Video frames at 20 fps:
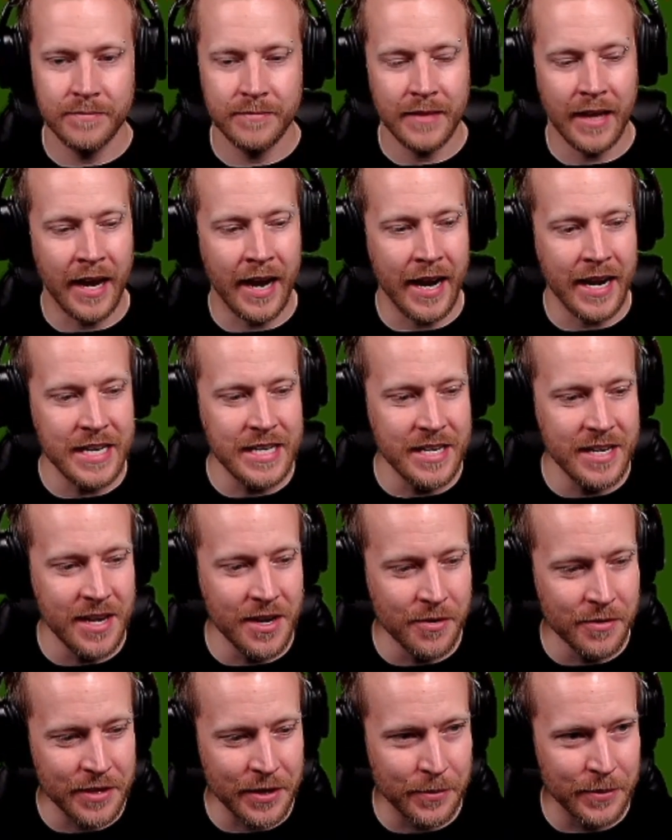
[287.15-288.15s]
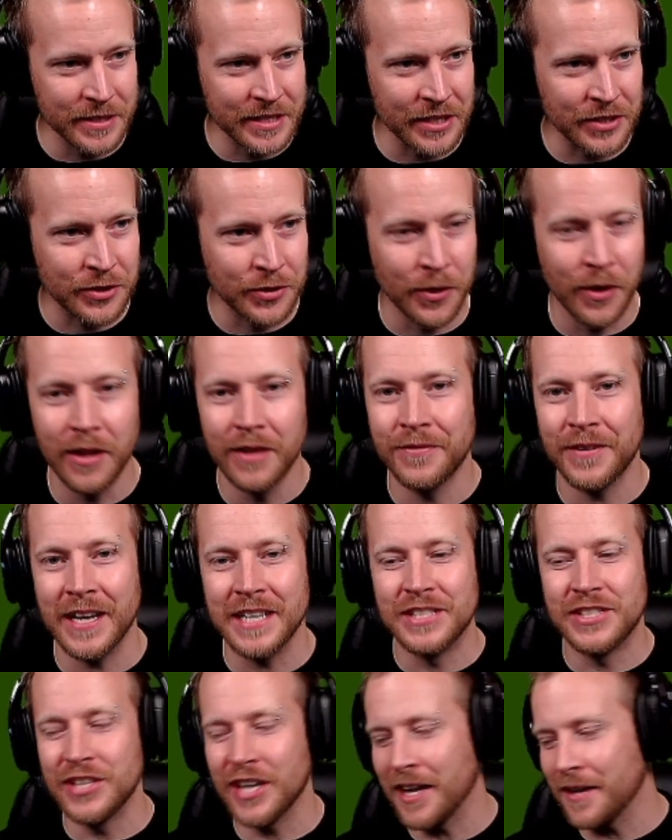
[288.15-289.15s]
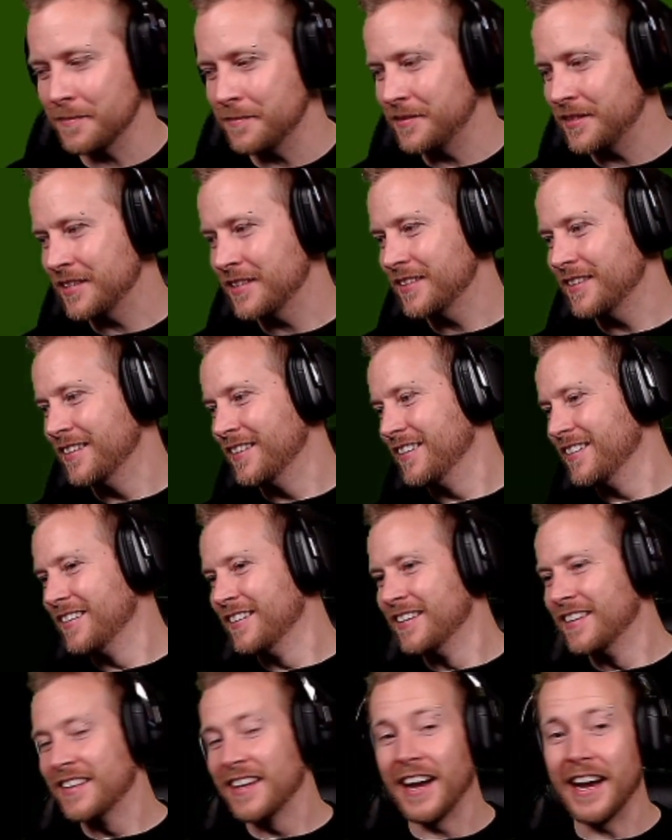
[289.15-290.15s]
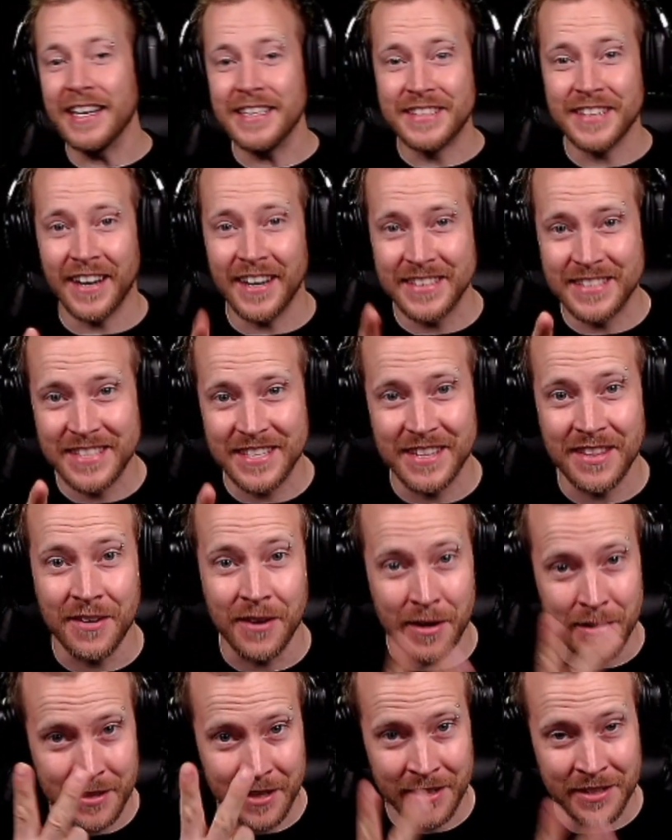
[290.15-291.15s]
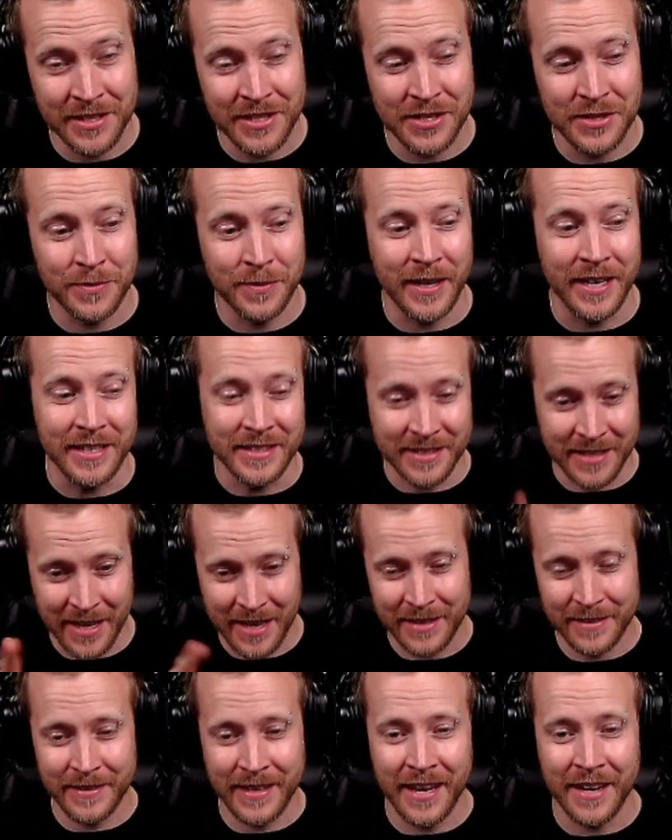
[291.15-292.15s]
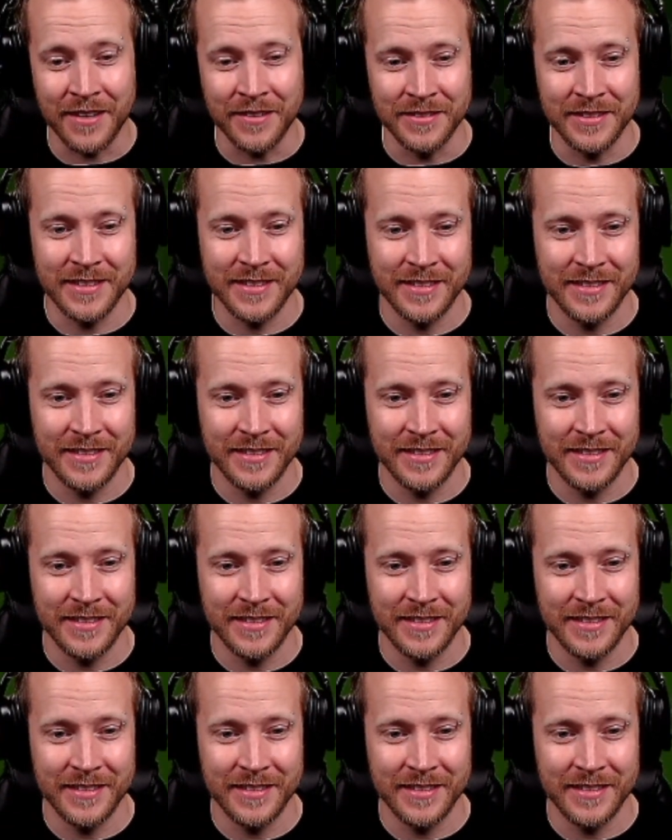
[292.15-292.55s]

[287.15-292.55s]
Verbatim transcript: I knew there was a troll if I jumped. I dodged it though. I dodged it twice. That counts.